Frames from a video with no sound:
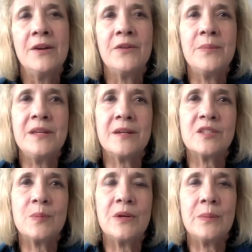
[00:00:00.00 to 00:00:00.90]
from the
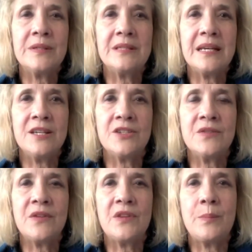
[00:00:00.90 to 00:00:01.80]

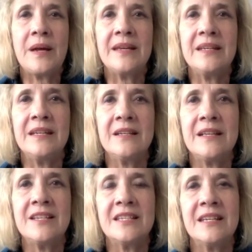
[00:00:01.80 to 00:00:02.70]
experimentation that the biennial
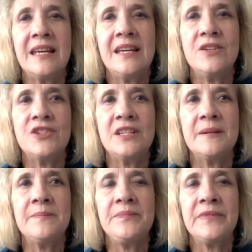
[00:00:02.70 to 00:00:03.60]
has engaged
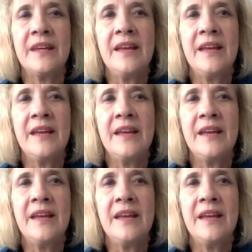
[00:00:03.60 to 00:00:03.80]
in,